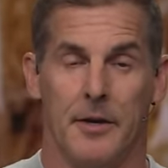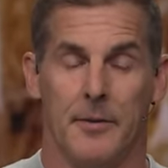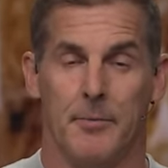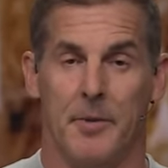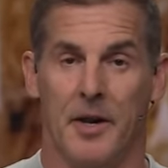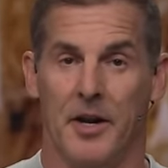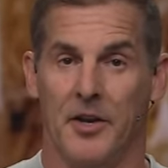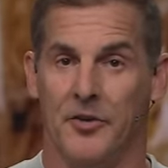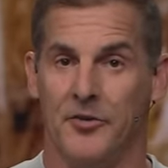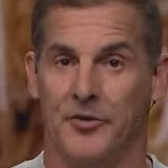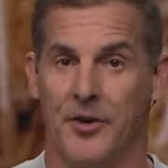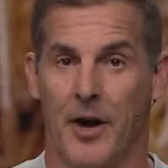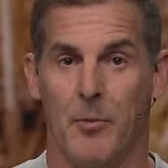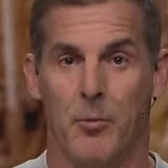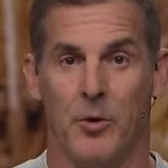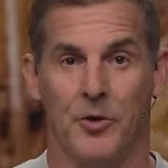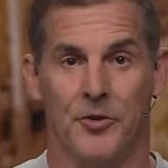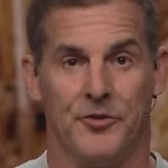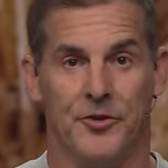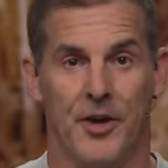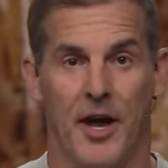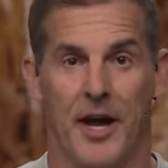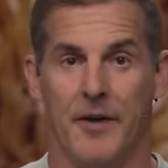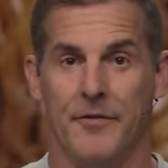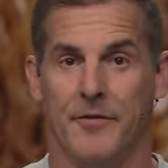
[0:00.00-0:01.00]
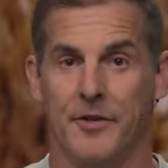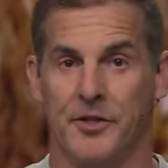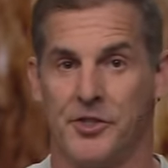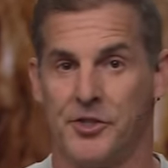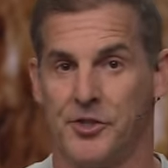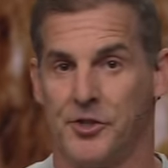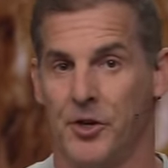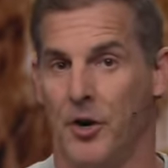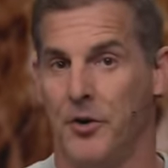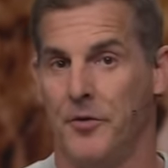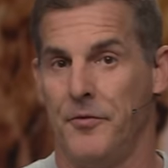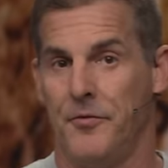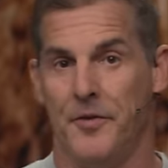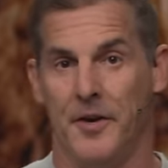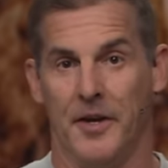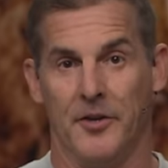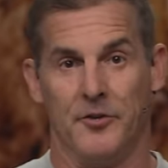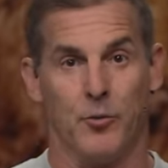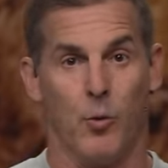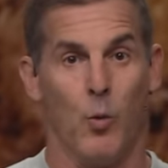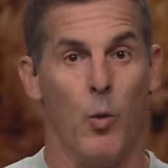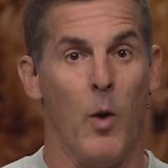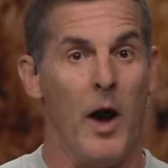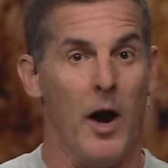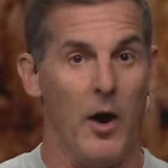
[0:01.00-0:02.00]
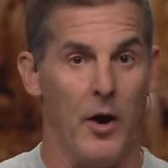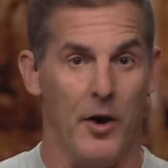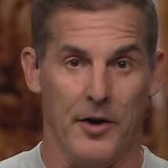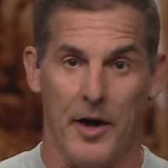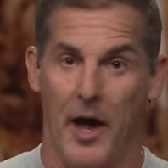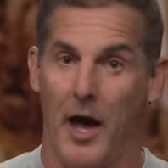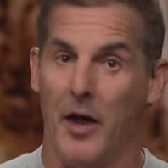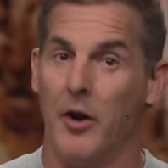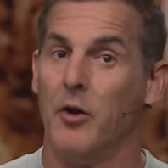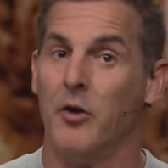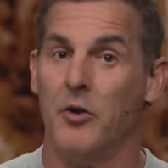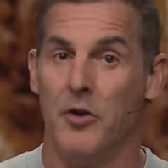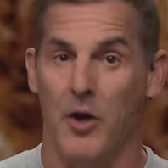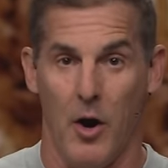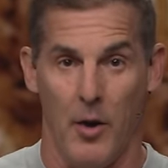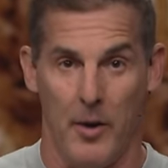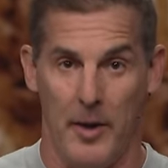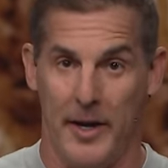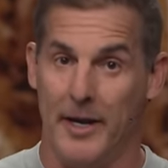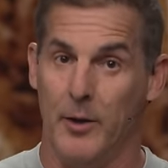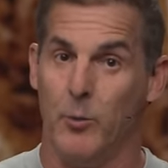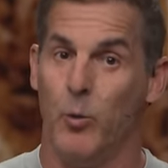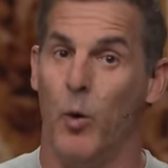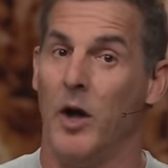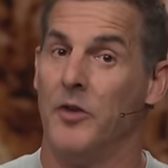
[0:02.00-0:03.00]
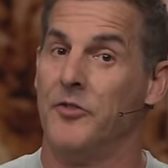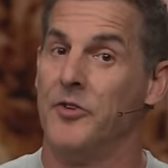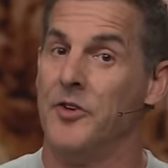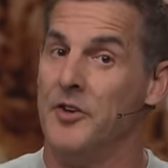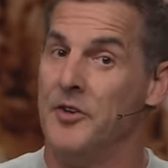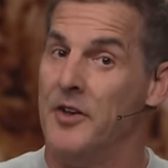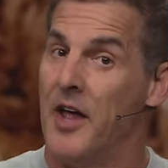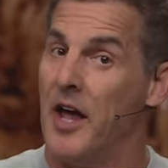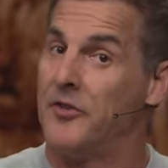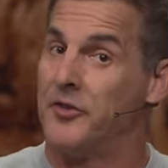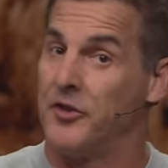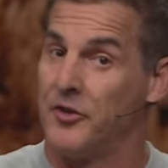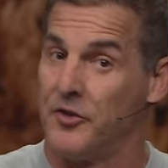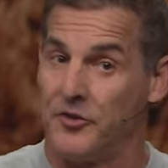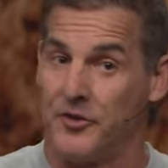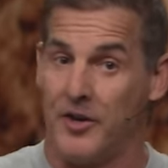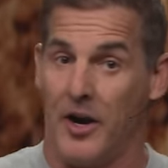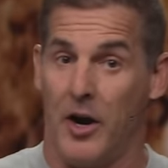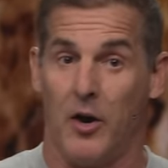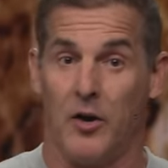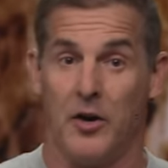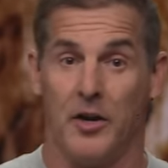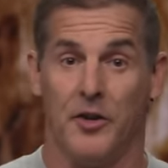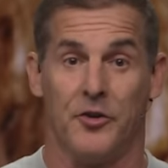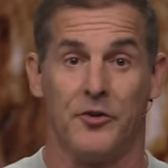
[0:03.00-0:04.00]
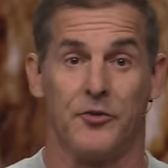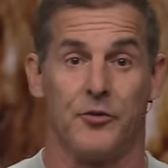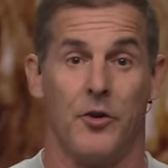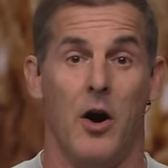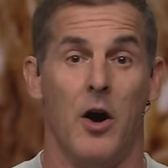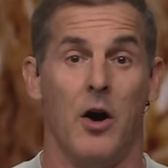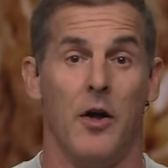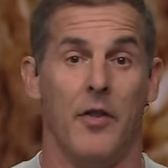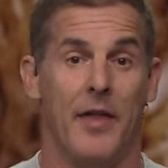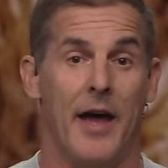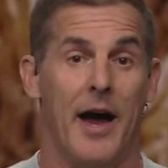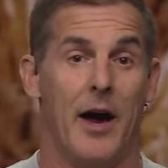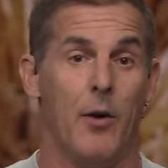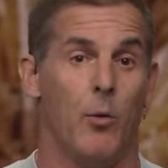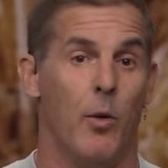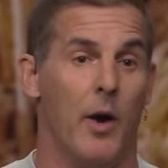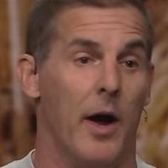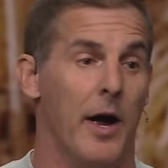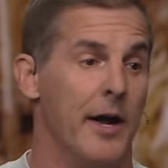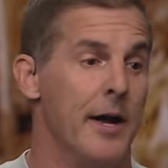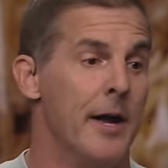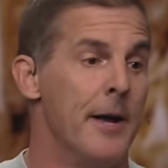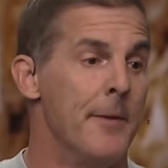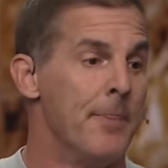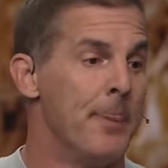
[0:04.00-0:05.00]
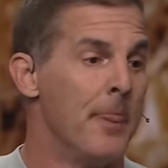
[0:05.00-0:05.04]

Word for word: But as some would say, if the shirt fits, wear it. I don't know. He wasn't necessarily strong in that way.